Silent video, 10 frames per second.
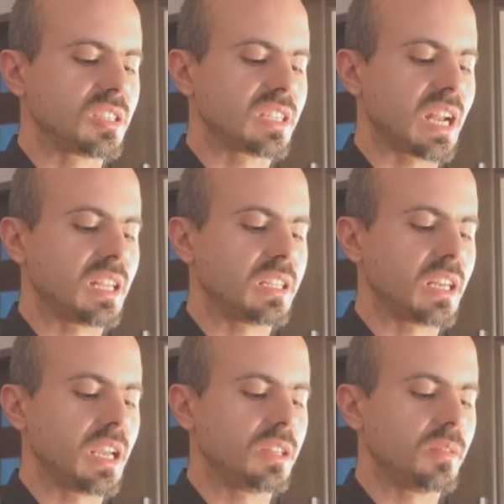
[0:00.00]
starry
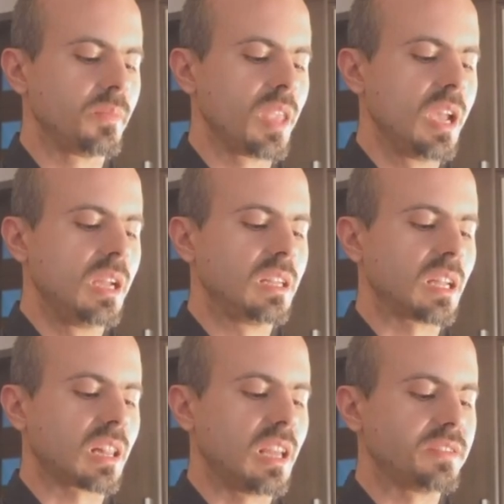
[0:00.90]
thread
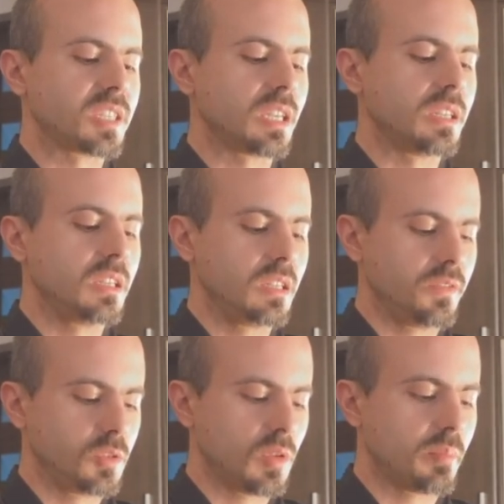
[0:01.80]
that lifts an
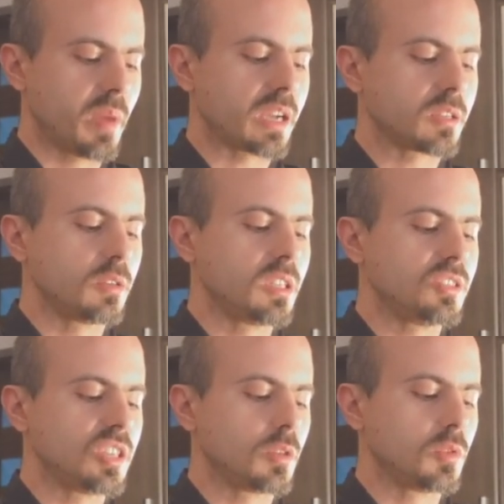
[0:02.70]
individual back to the
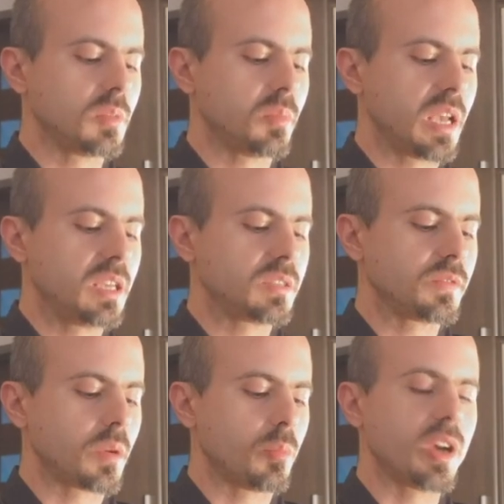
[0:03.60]
genuine place
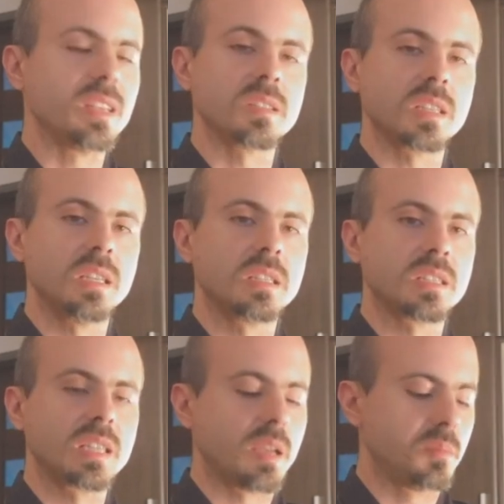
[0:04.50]
from whence it
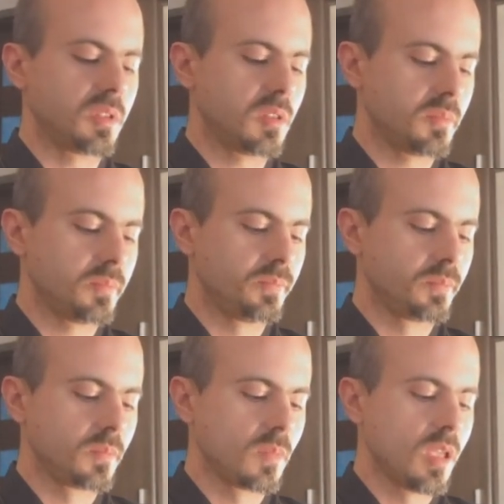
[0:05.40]
stemmed.
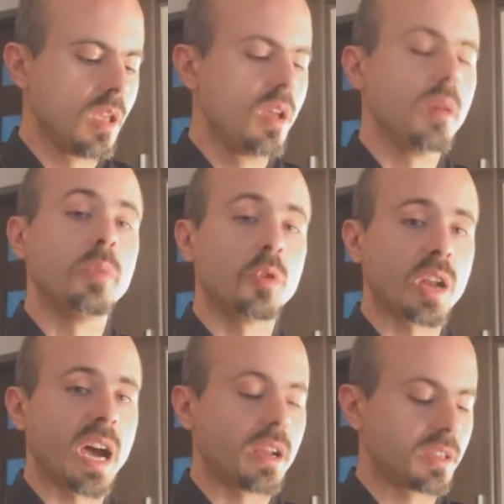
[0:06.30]

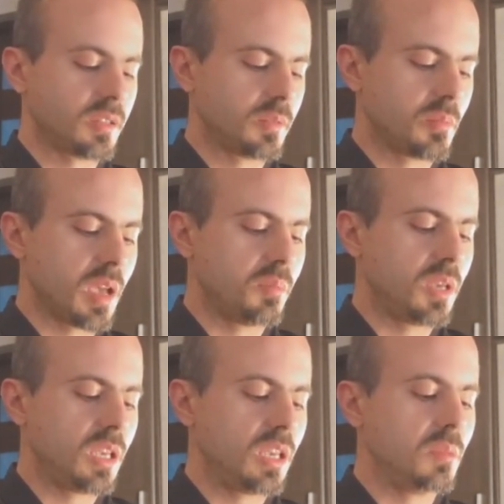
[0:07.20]
Poor art may
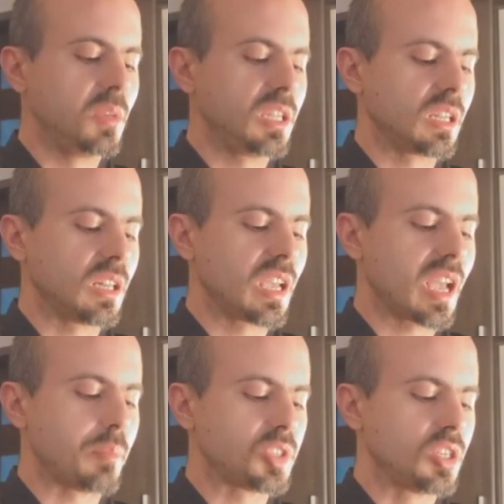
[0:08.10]
be immediately
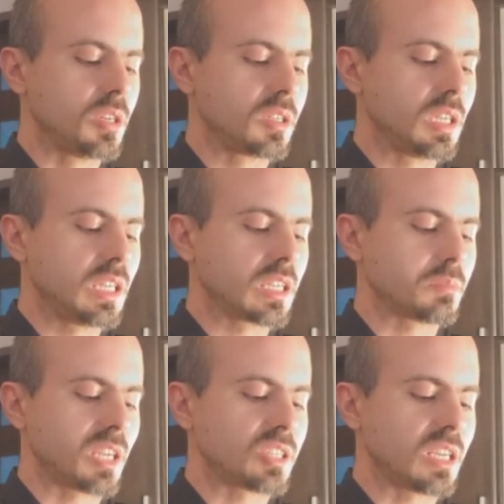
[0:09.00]
captured
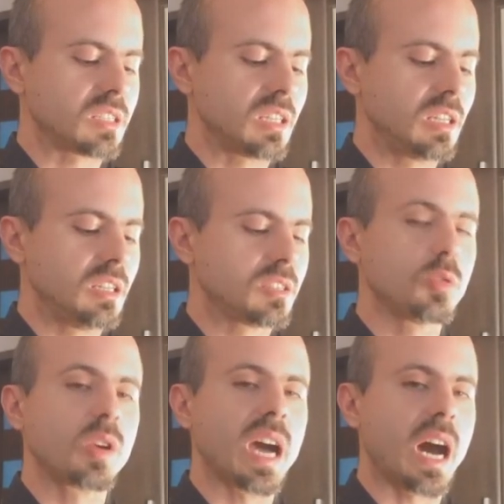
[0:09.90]
inasmuch as it leads
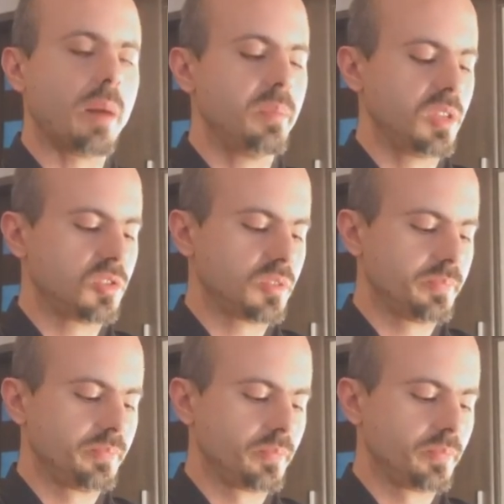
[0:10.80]
to garbage.